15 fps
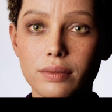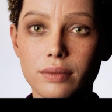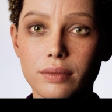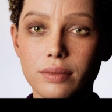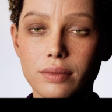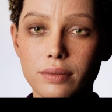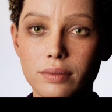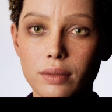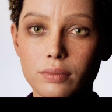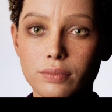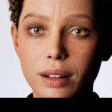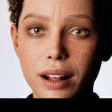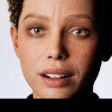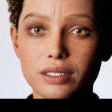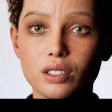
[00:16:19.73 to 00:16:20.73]
So
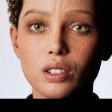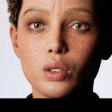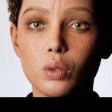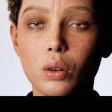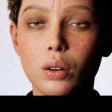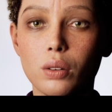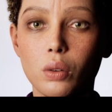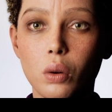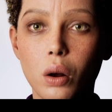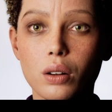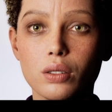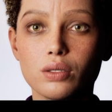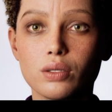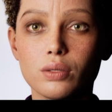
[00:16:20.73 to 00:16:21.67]
you can create some